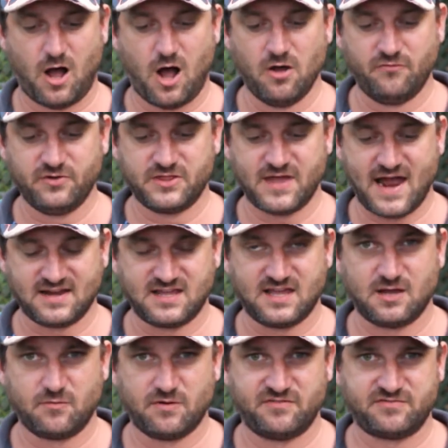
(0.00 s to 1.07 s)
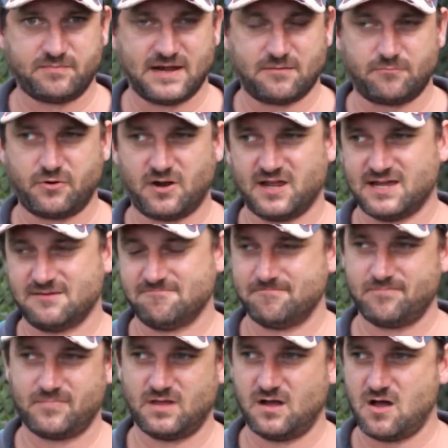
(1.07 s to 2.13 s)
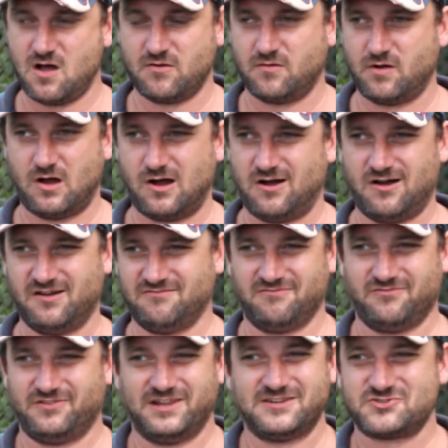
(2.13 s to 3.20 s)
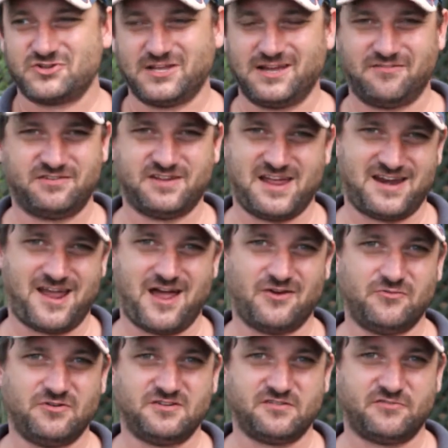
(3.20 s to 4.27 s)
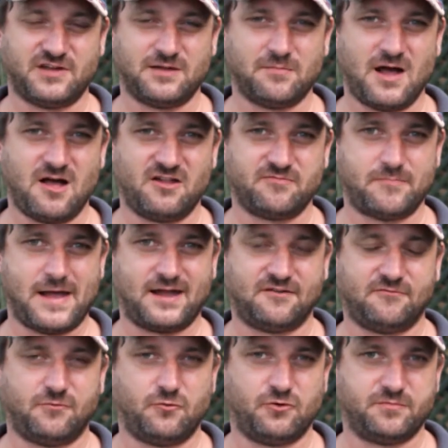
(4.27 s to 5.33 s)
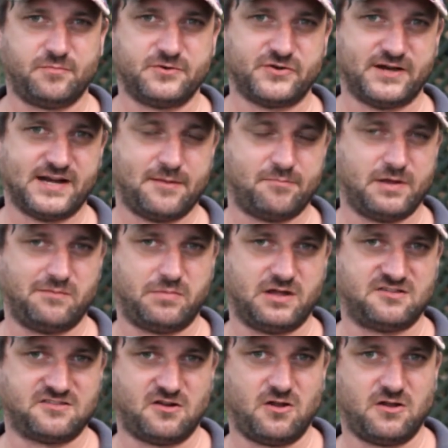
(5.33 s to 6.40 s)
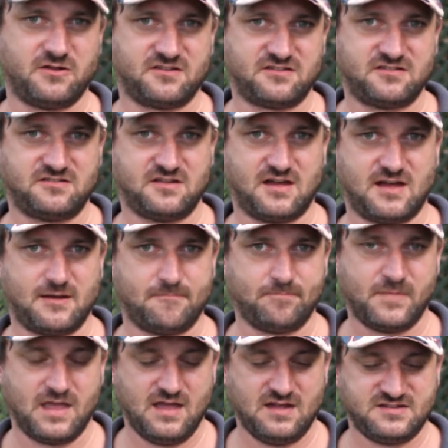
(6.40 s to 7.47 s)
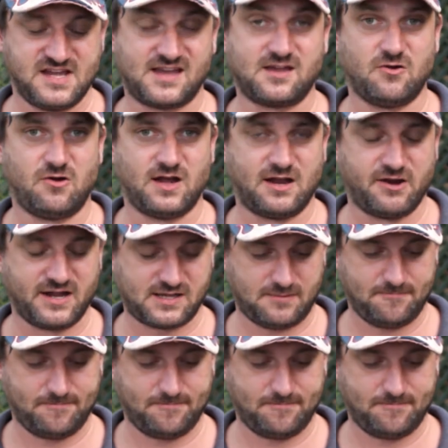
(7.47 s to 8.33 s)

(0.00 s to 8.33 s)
over that year we've spent probably, uh, I literally have sent hundreds of emails back and forth between MPB Solar's um, tech guy Eric